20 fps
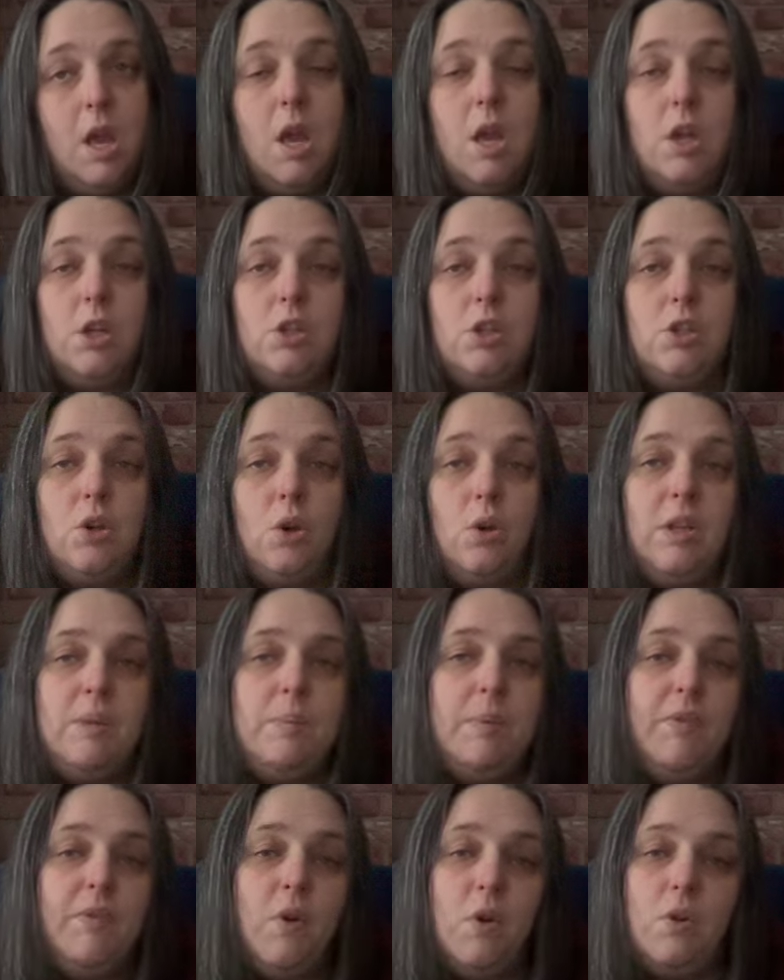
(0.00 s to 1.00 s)
Shortly
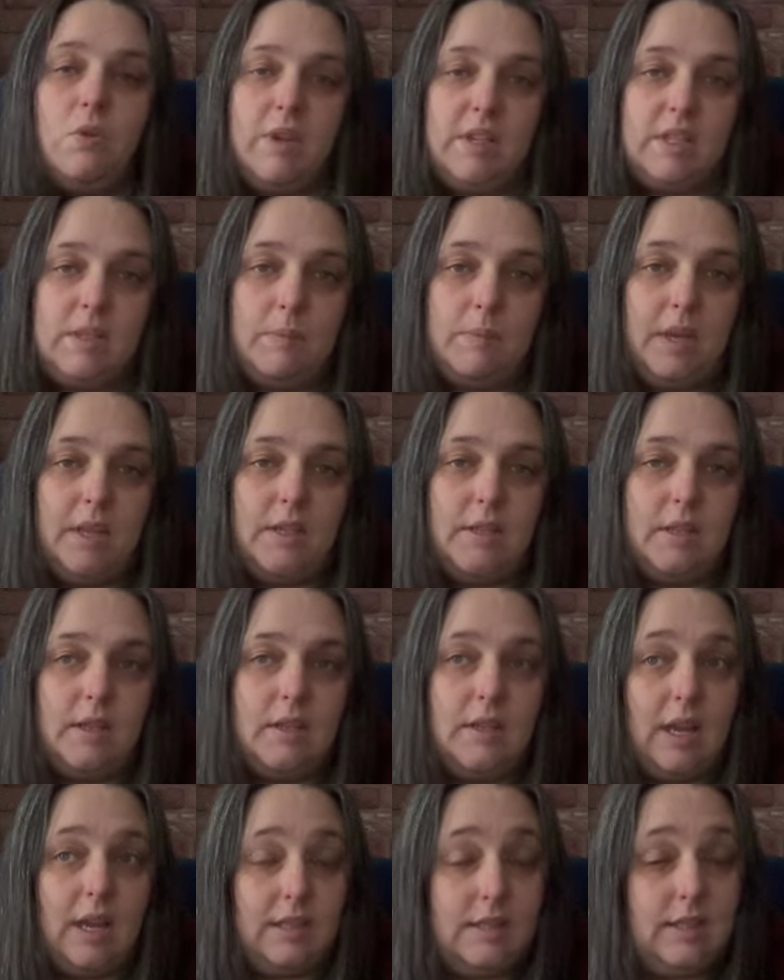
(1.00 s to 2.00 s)
before Christmas
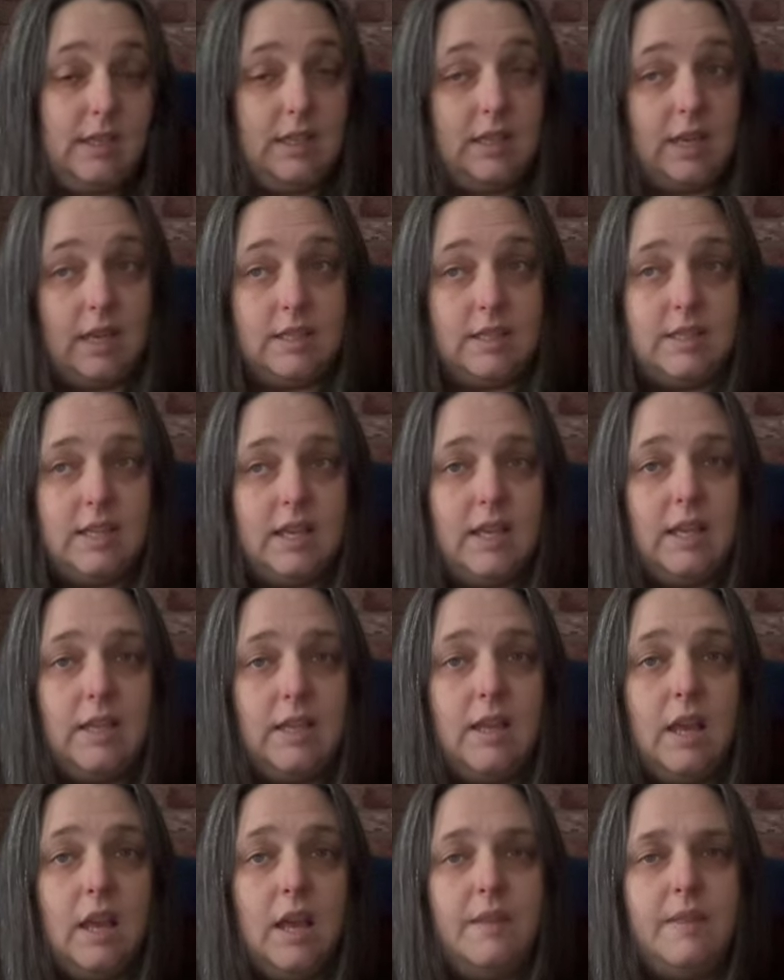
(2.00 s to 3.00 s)
1919,
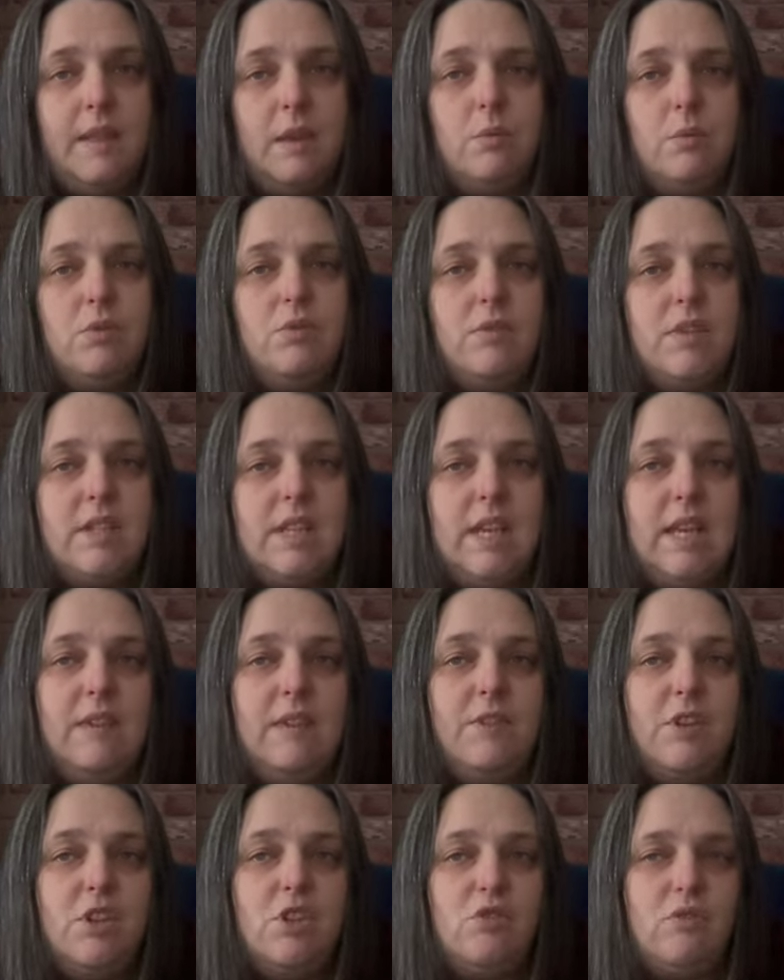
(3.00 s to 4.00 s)
they would receive
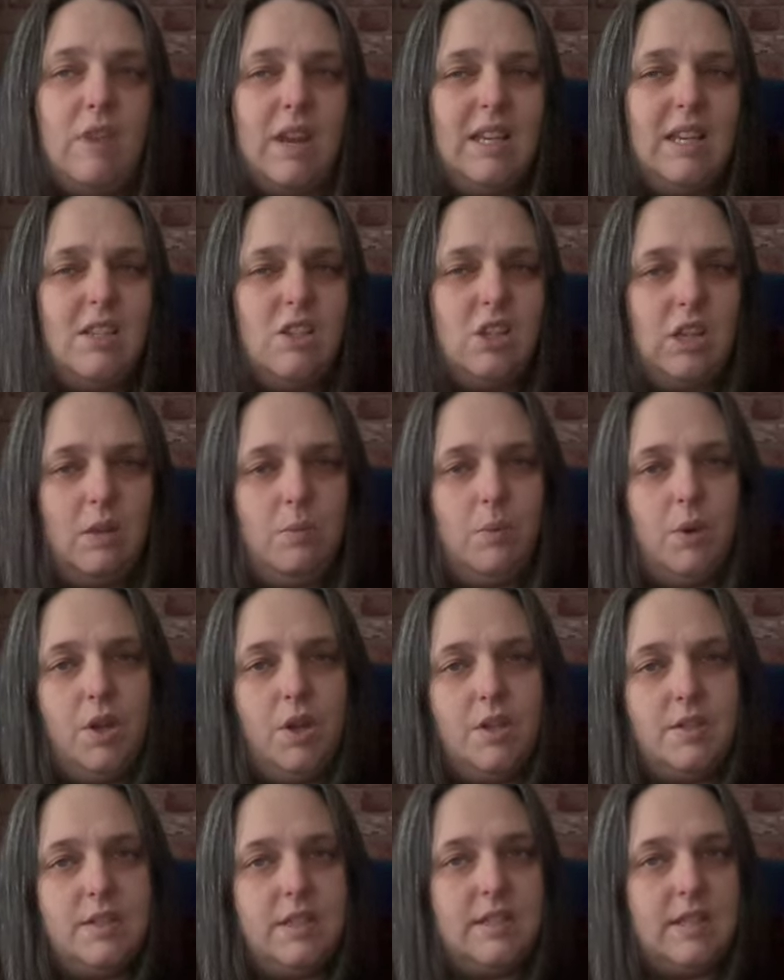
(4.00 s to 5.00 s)
a strangely
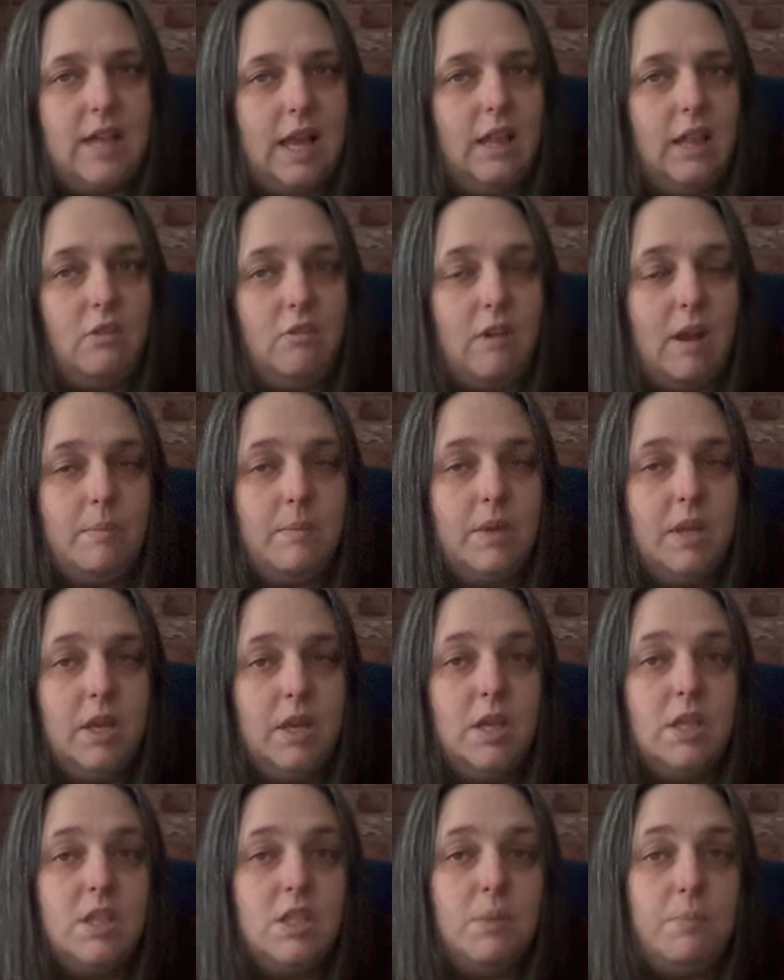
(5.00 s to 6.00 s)
worded telegram,
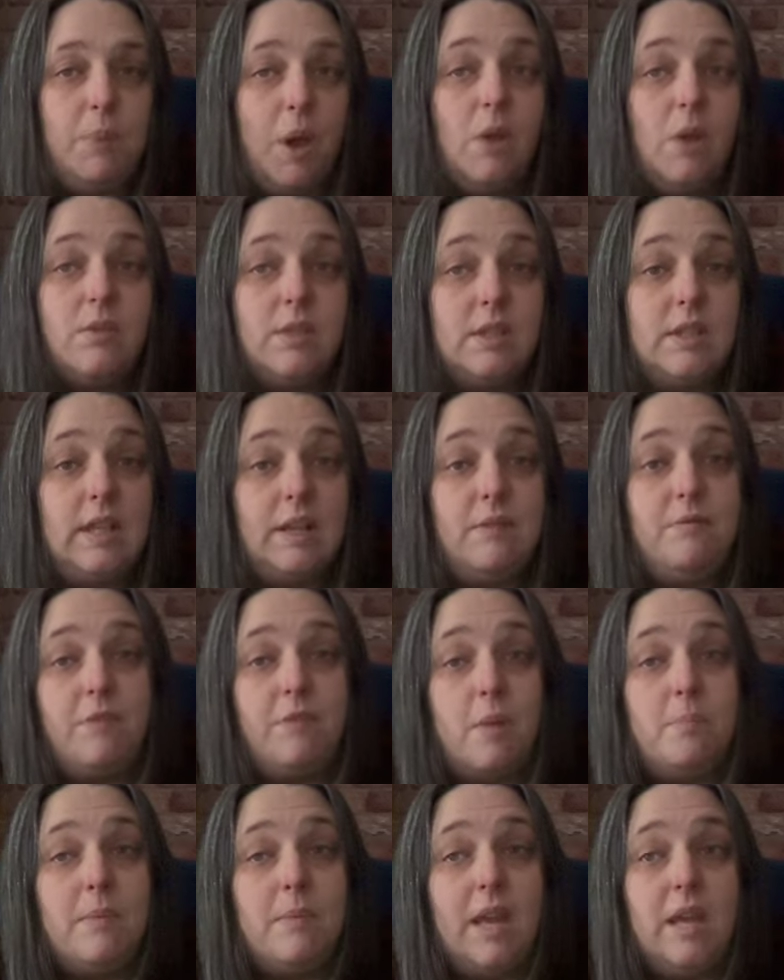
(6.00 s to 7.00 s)
supposedly
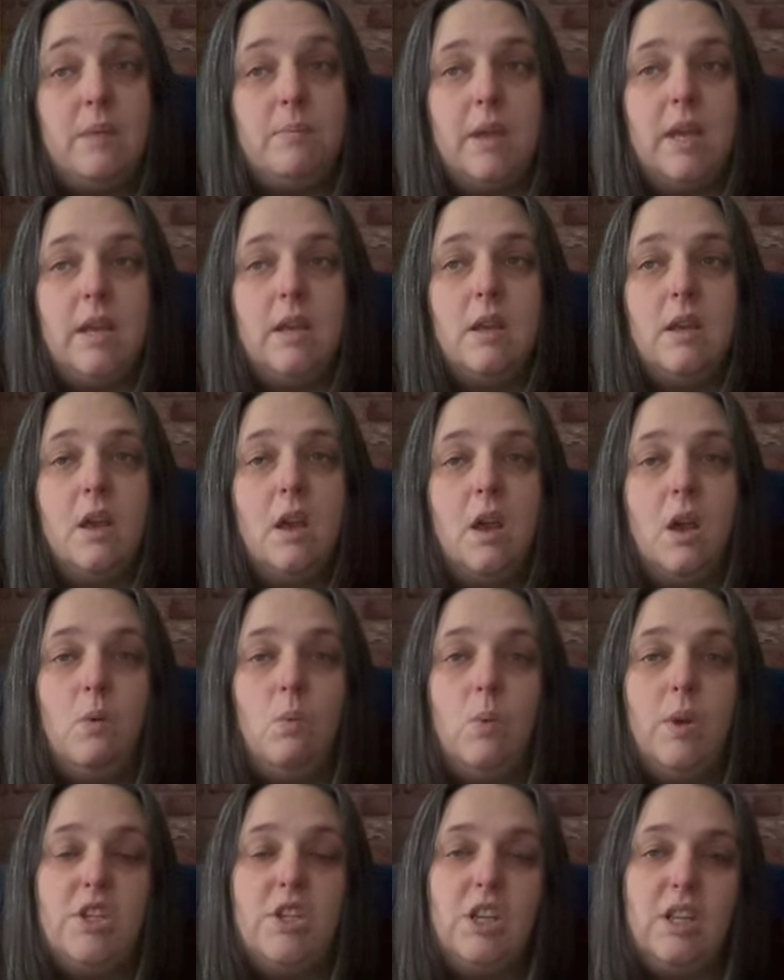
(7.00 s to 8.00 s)
from Mamie,
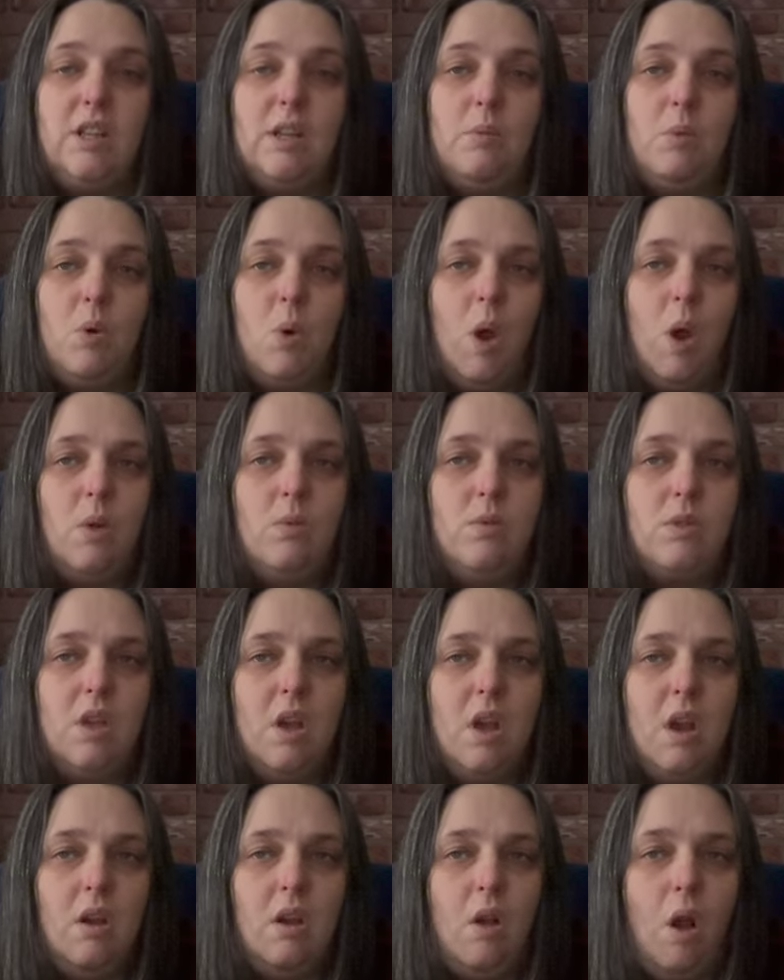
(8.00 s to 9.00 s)
wishing them, quote,
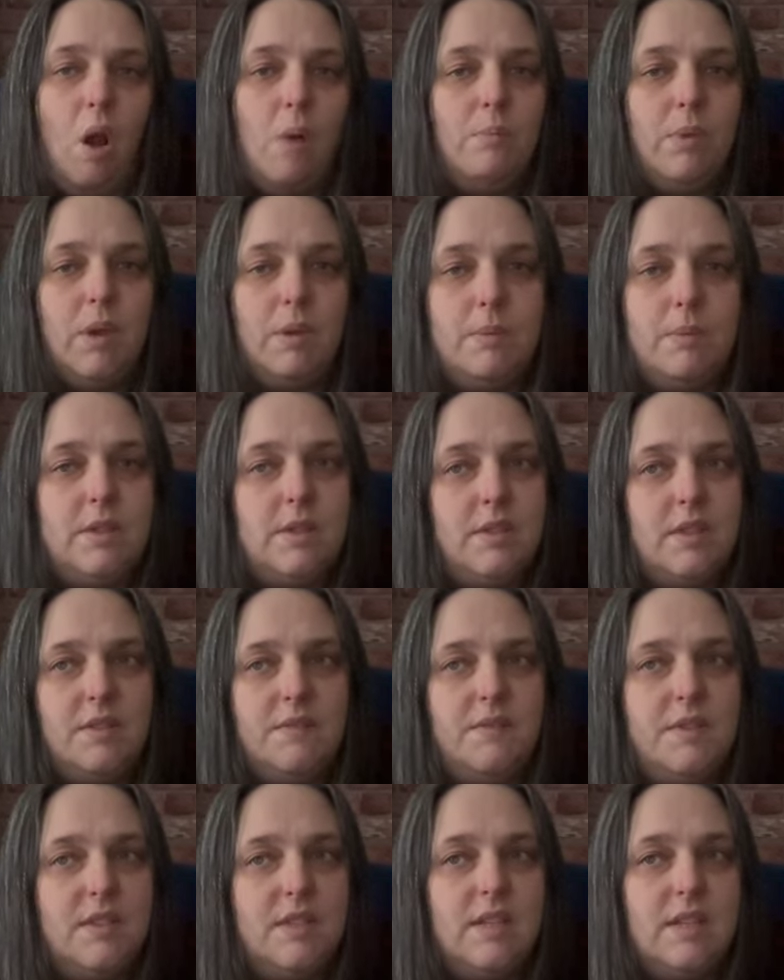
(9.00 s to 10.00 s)
"compliments
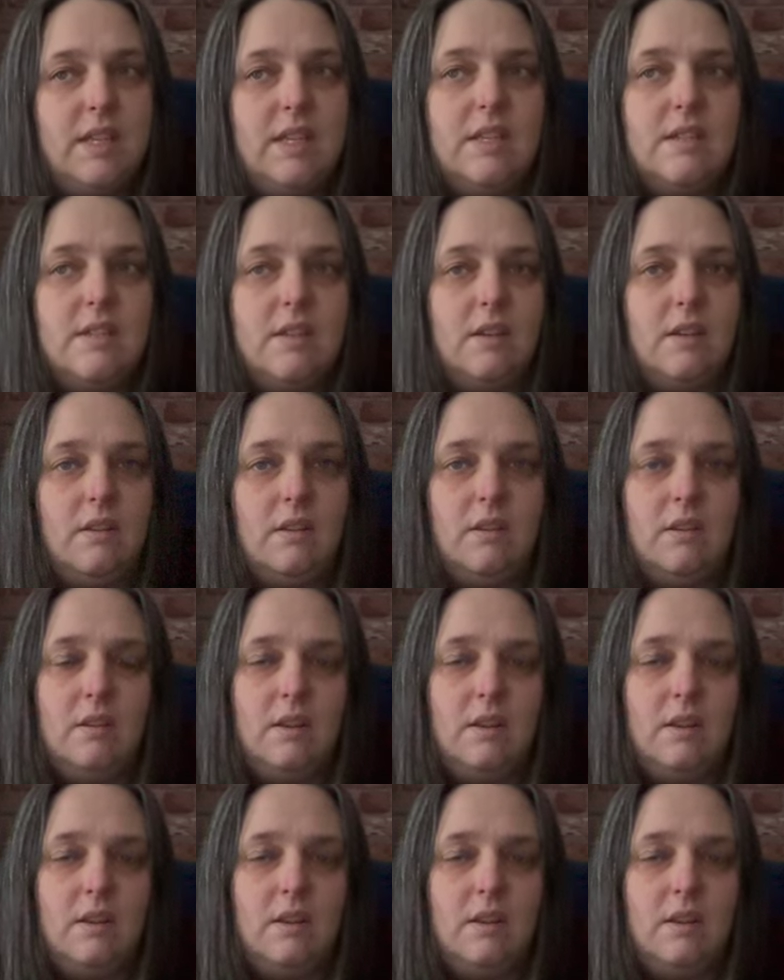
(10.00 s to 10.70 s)
of the season."